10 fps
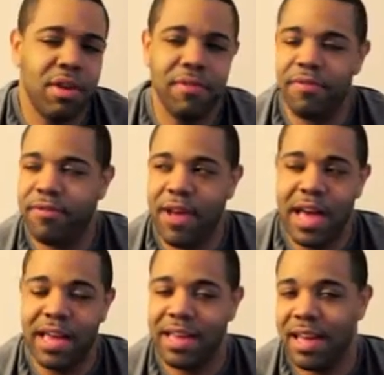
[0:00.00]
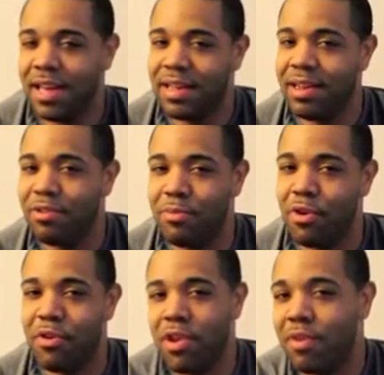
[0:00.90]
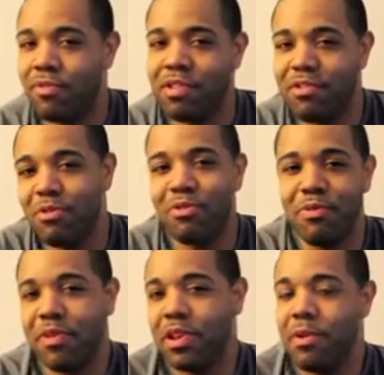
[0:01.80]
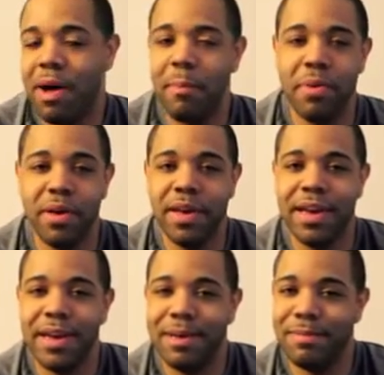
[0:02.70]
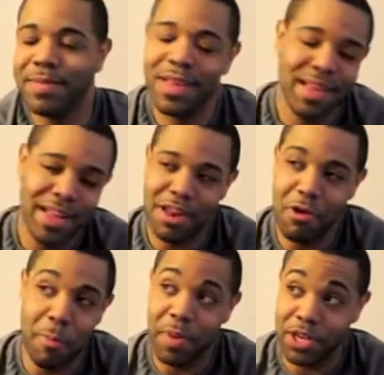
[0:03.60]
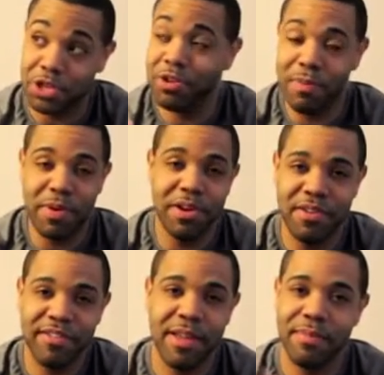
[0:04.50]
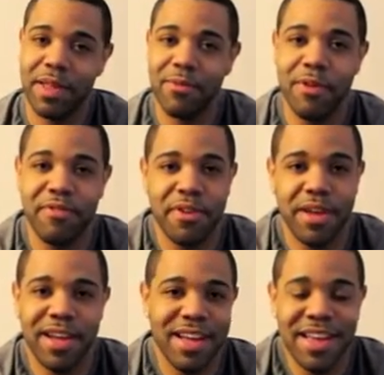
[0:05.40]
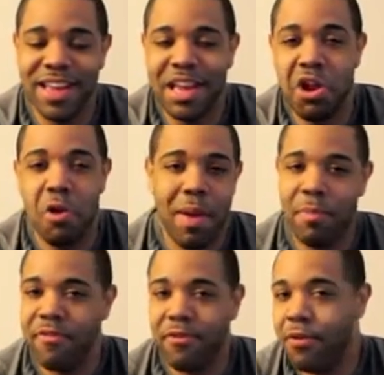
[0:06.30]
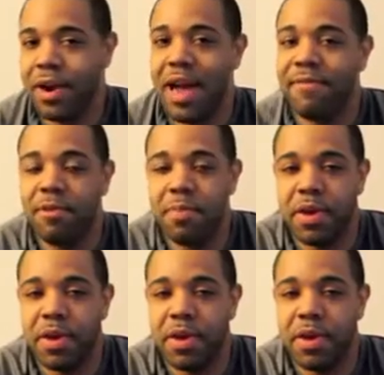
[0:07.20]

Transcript: if I get a little more creative with this YouTube video, I'll put um, a little picture up here or something with, uh, you know, my before and after